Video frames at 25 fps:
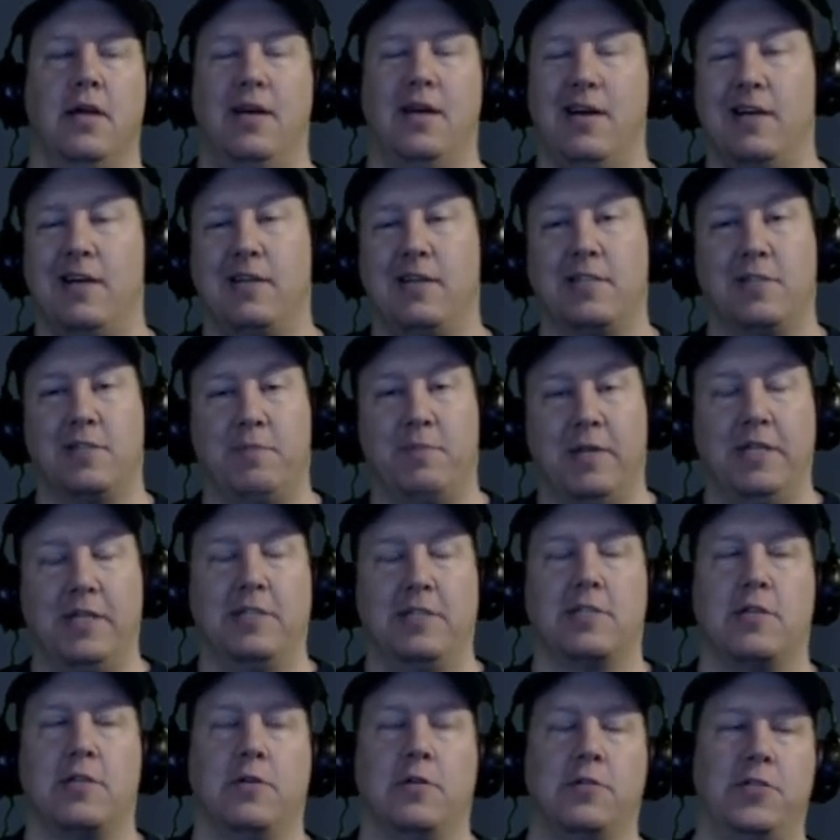I'll
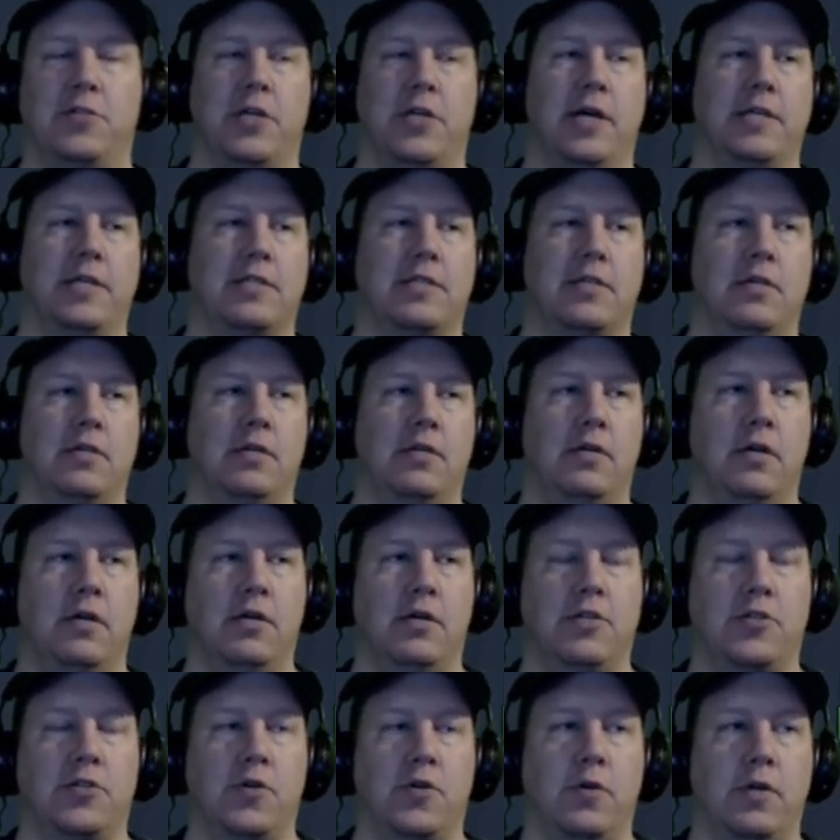explain soul shots in,
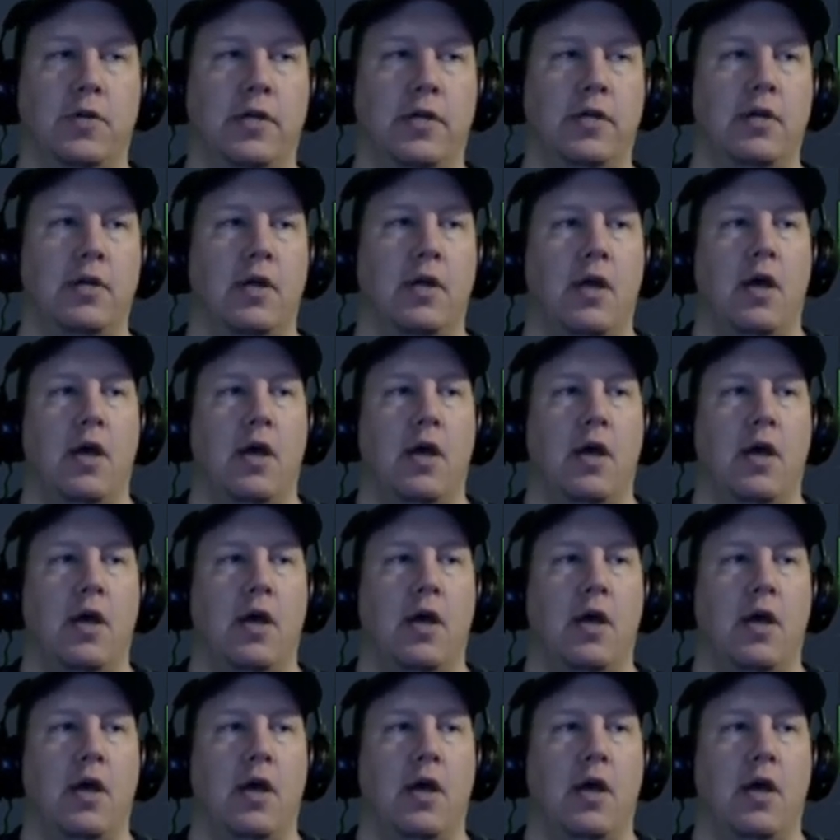uh, shortly.